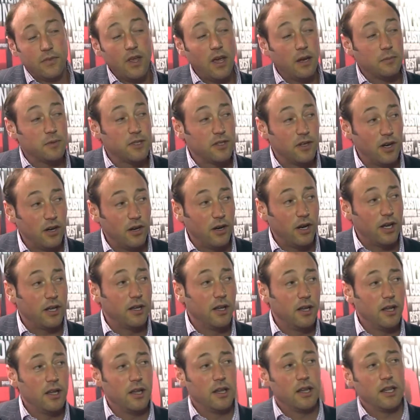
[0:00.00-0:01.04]
Absolutely.
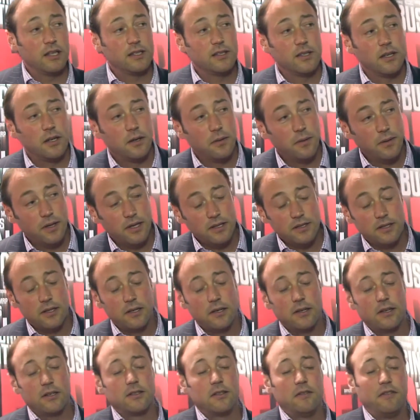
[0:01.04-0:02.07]
There's
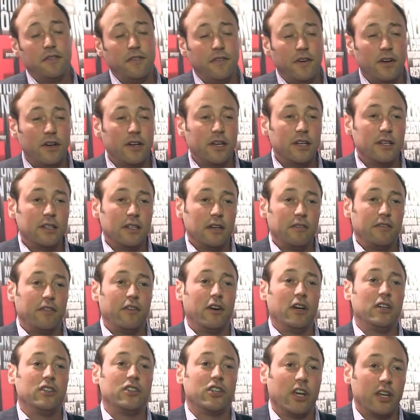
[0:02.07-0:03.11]
a fine
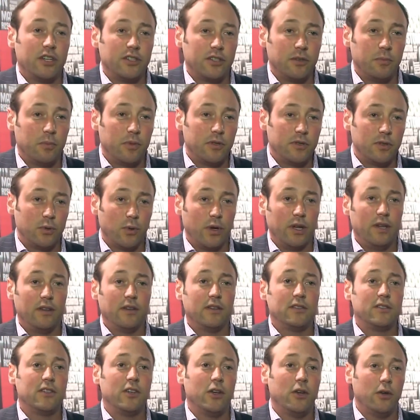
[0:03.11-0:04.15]
differentiation between
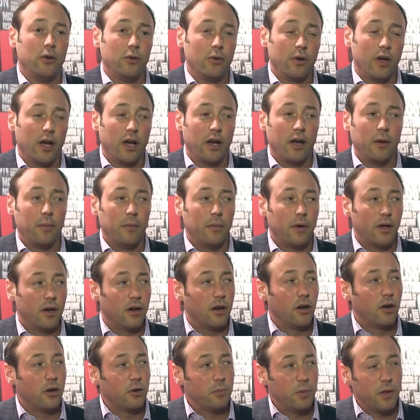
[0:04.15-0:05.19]
the two, and
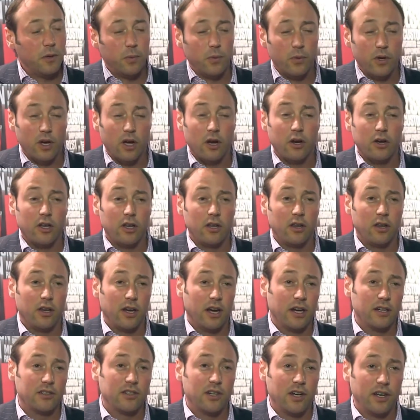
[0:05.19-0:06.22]
a lot of people would argue that
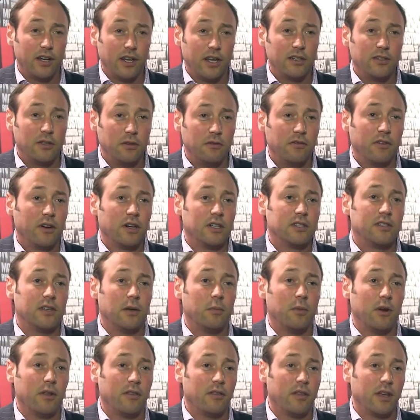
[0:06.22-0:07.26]
actually they do very
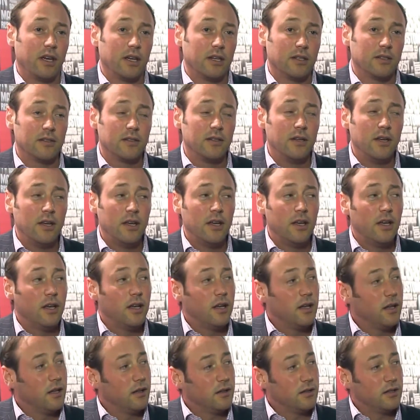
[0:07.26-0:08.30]
similar things.
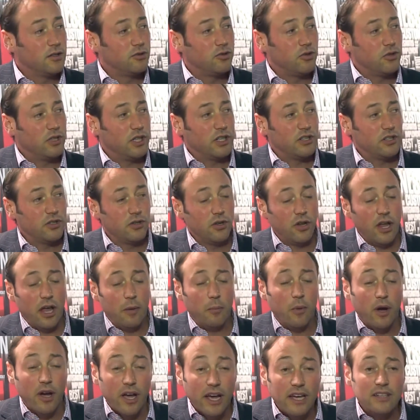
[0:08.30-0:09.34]
The traditional
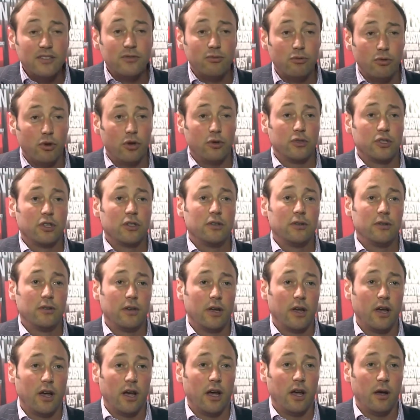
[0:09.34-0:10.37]
MIS route
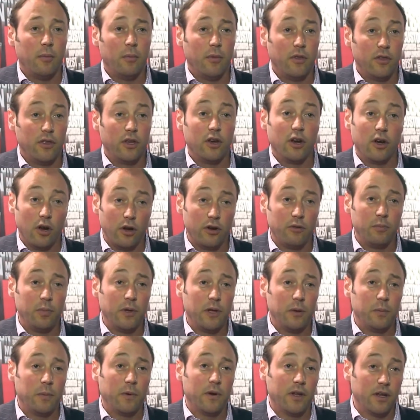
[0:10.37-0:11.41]
that a lot of
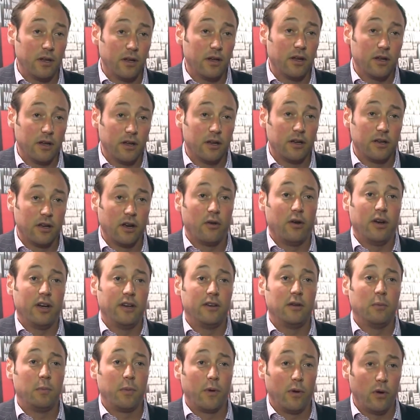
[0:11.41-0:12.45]
people are currently
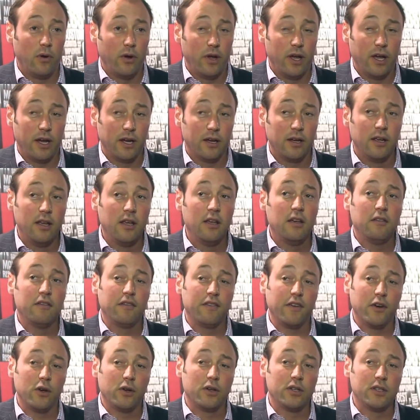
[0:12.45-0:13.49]
deploying
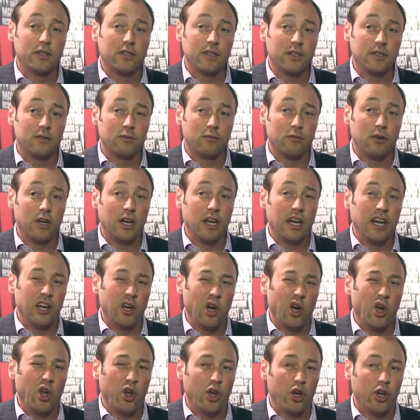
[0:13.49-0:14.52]
focuses really
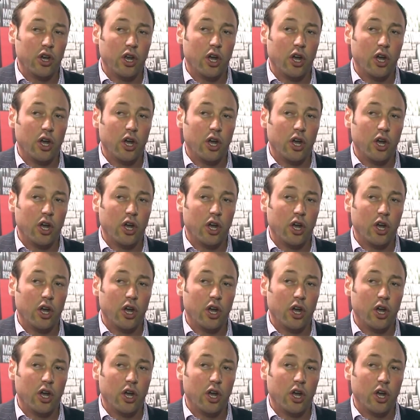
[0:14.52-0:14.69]
on